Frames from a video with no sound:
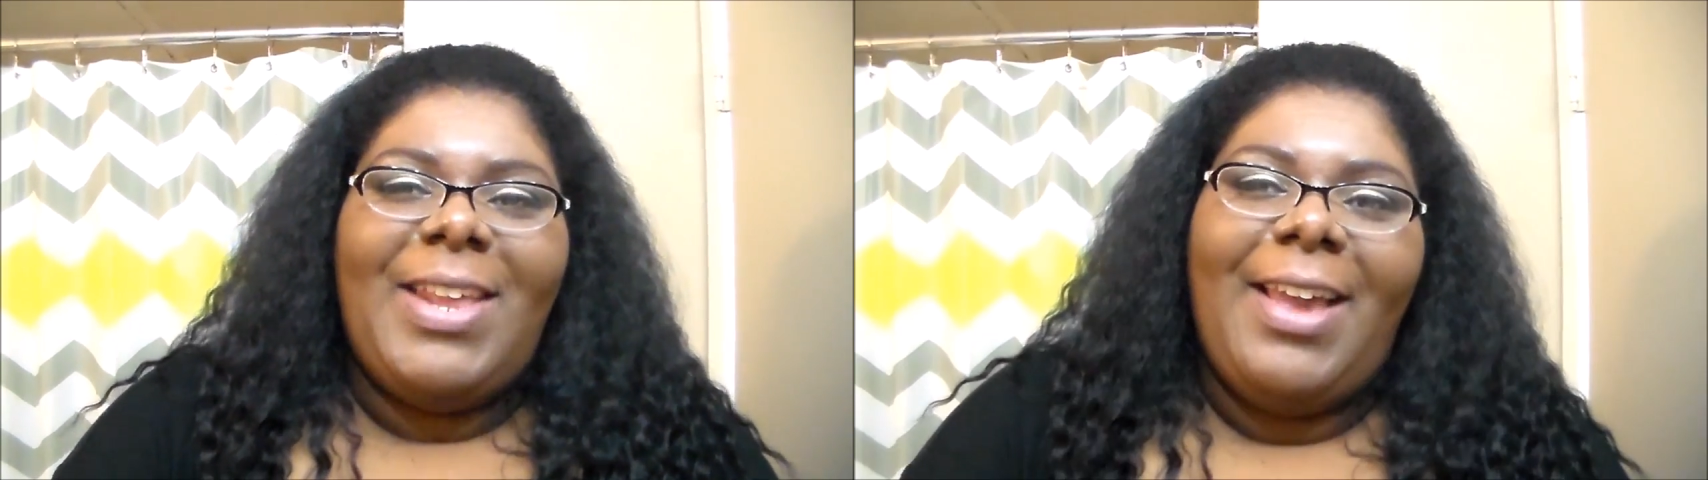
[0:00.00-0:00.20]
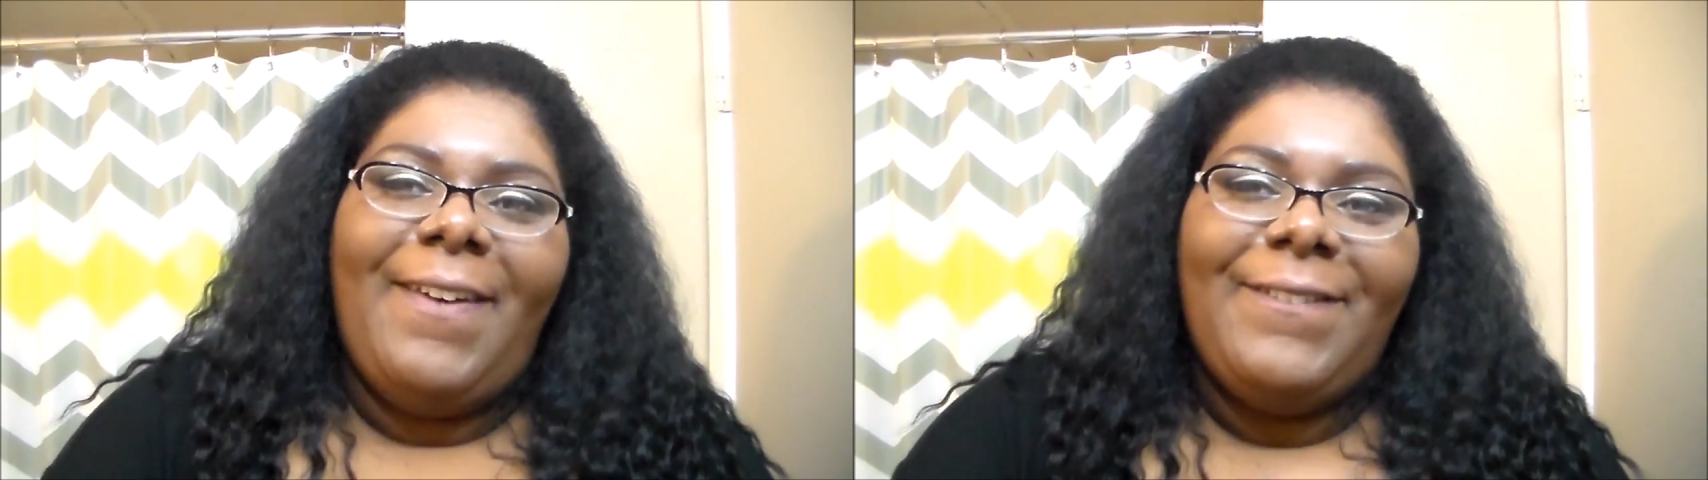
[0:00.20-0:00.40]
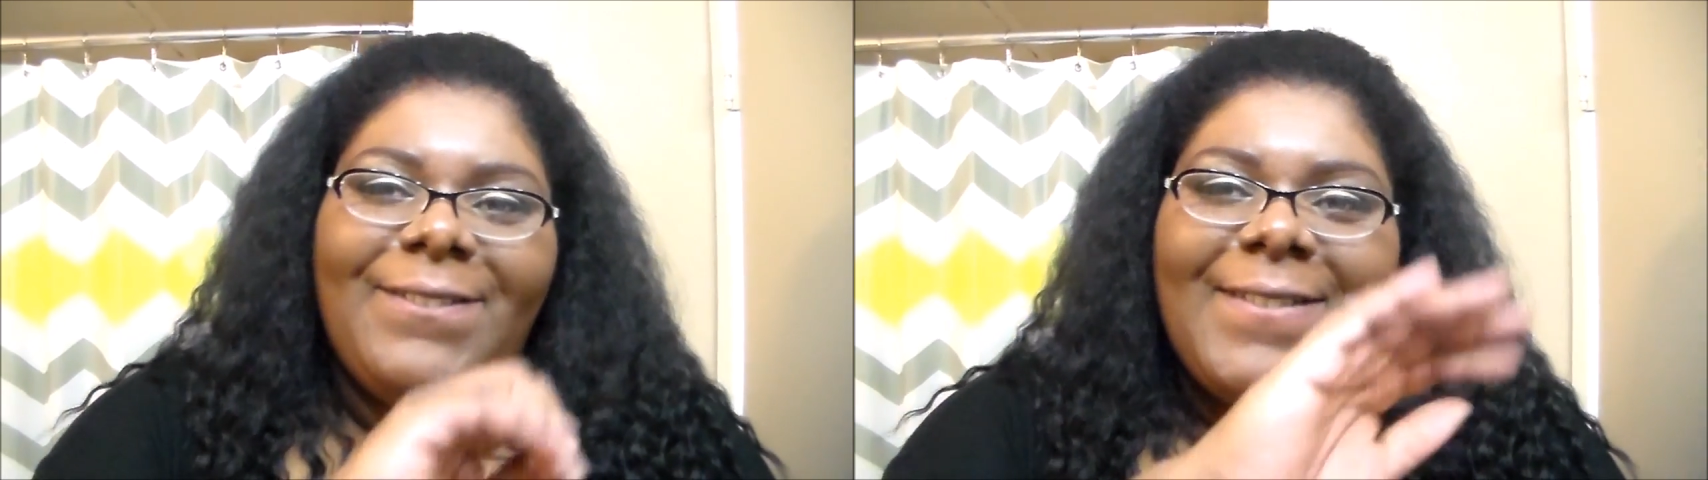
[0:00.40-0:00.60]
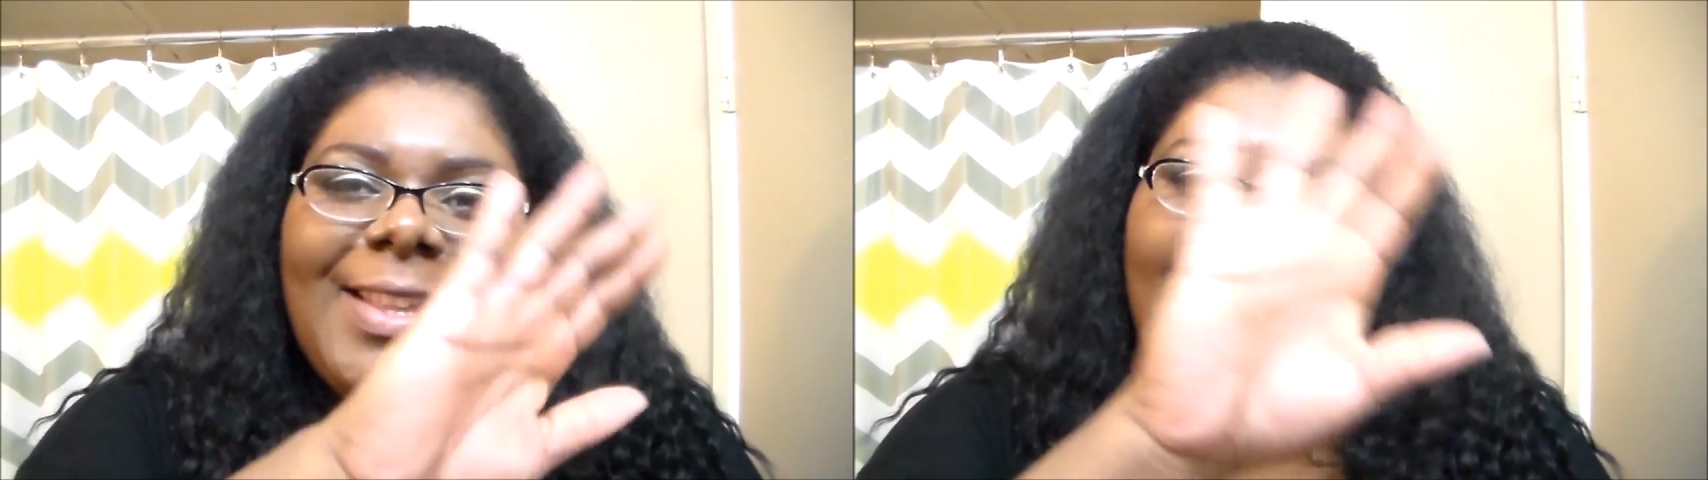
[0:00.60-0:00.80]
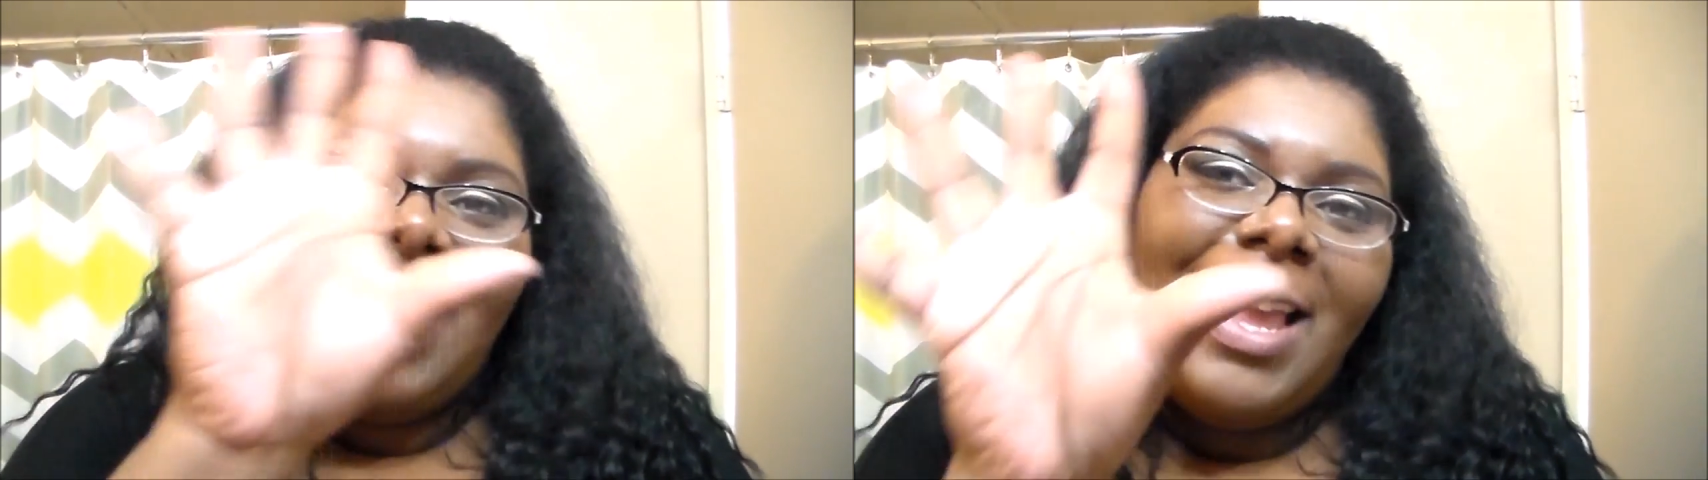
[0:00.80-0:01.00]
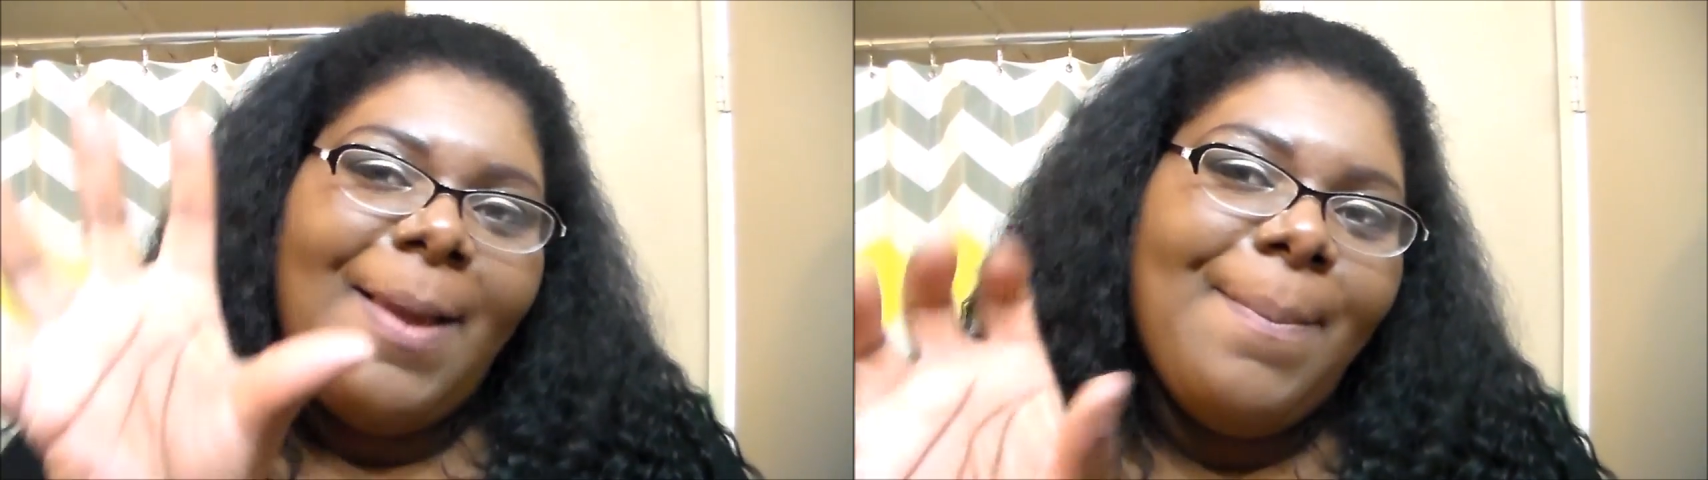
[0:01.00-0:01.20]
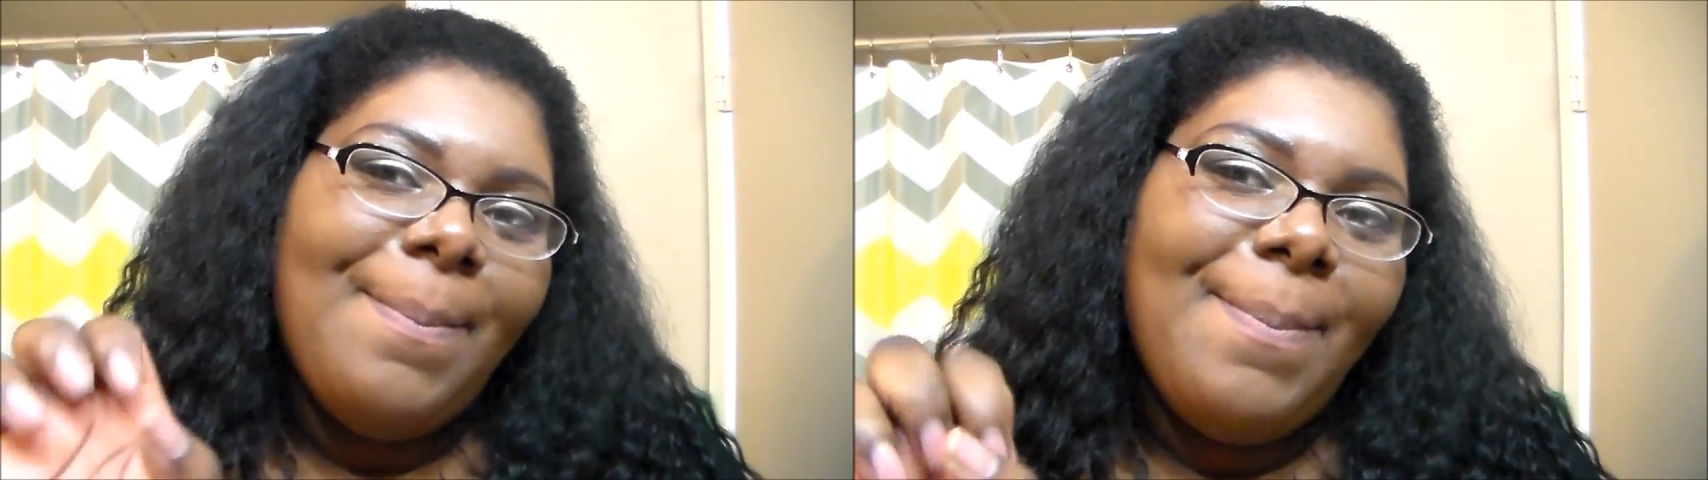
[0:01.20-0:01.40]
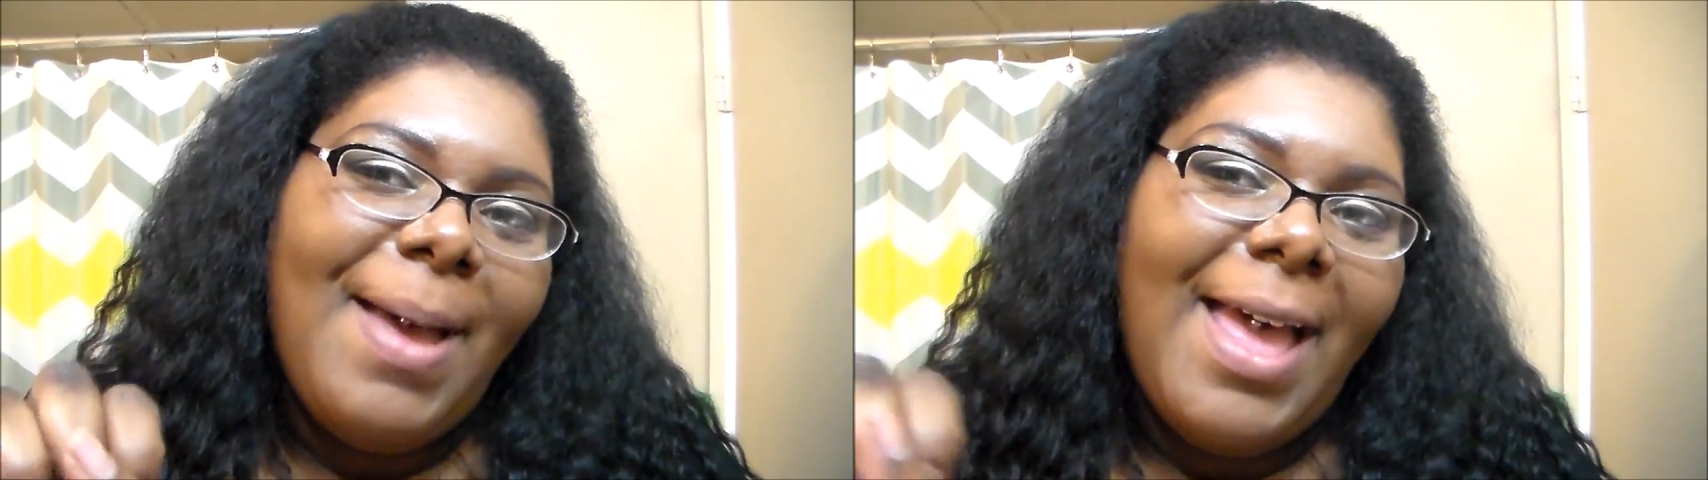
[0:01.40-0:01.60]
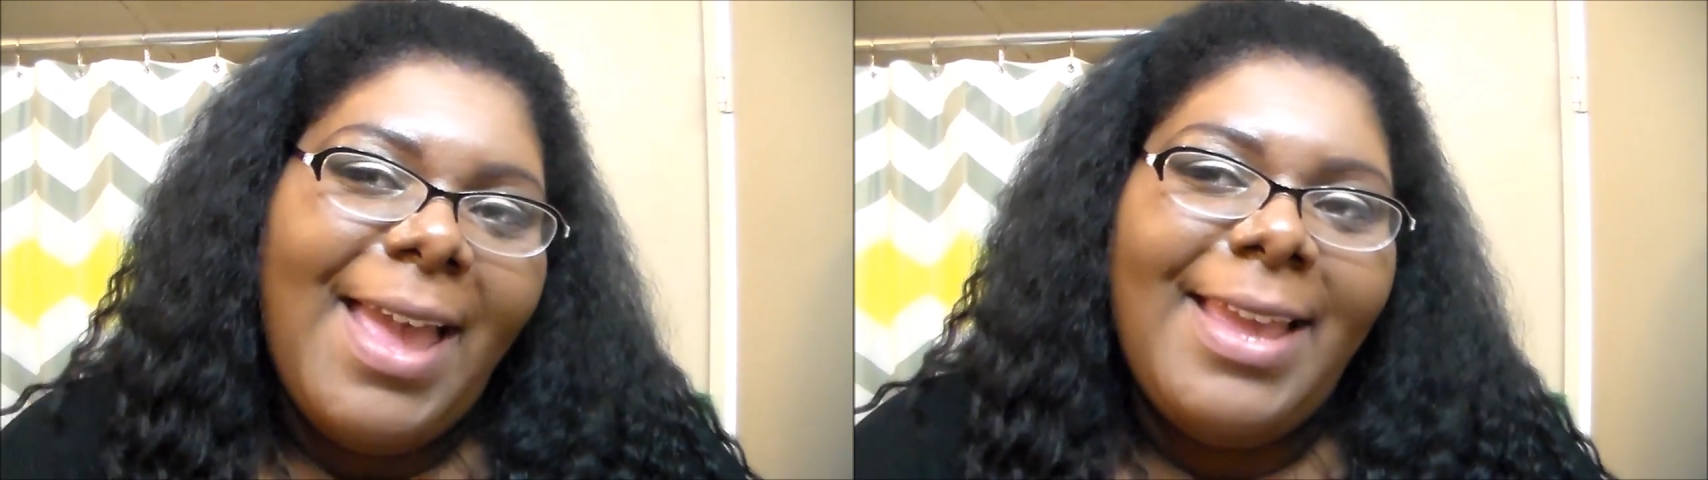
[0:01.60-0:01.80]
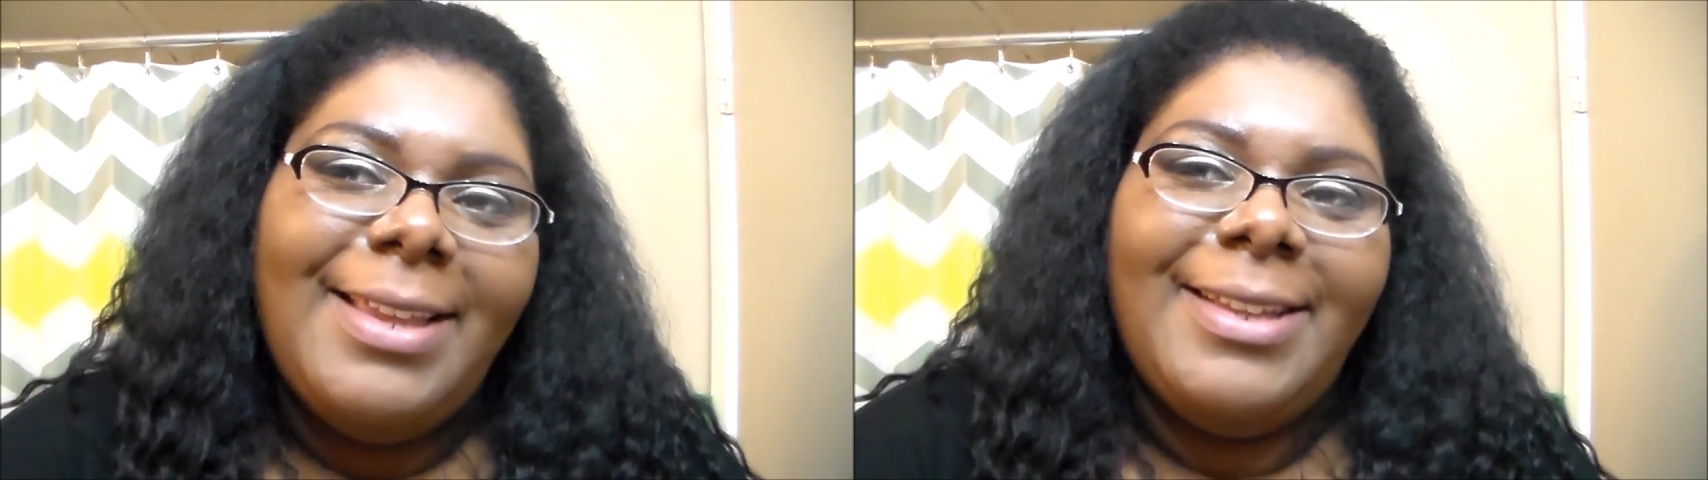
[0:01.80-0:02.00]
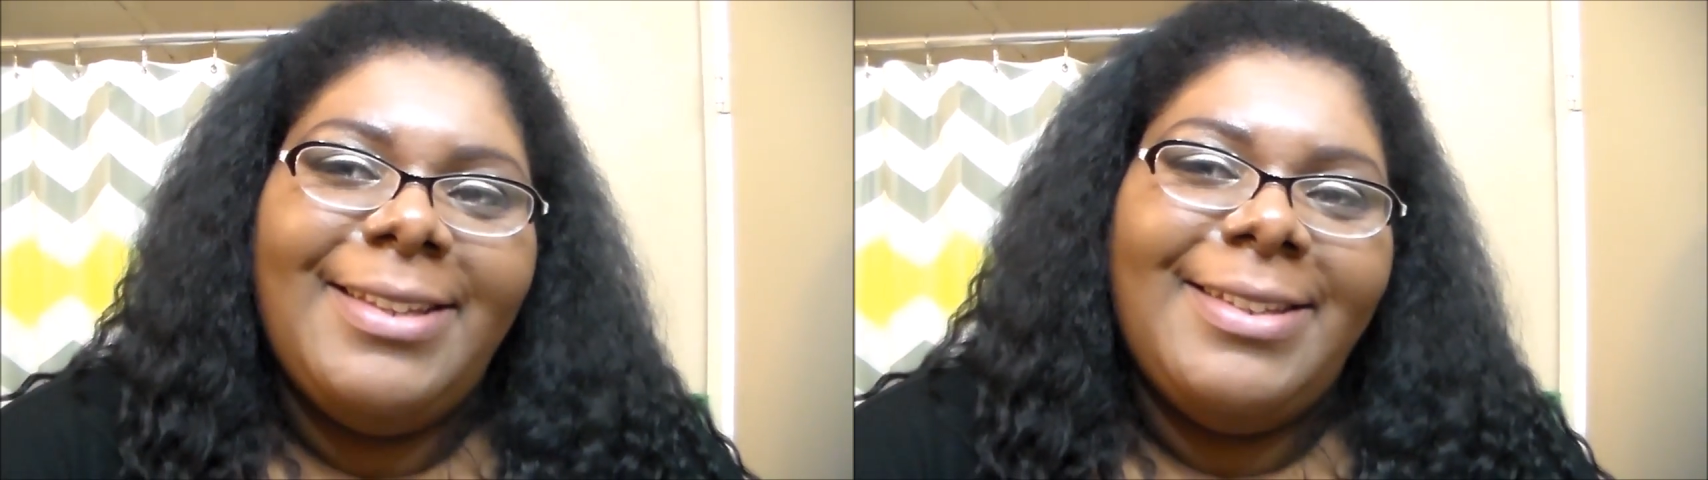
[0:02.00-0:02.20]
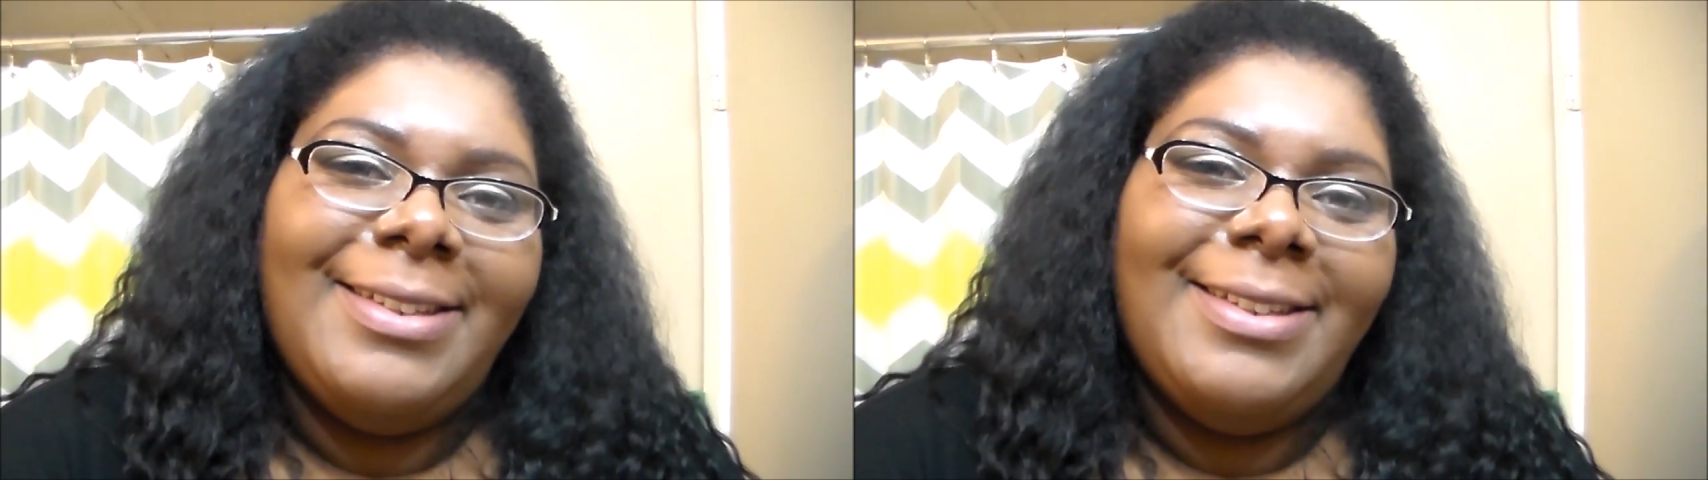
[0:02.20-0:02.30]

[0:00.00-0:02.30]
video. Bye.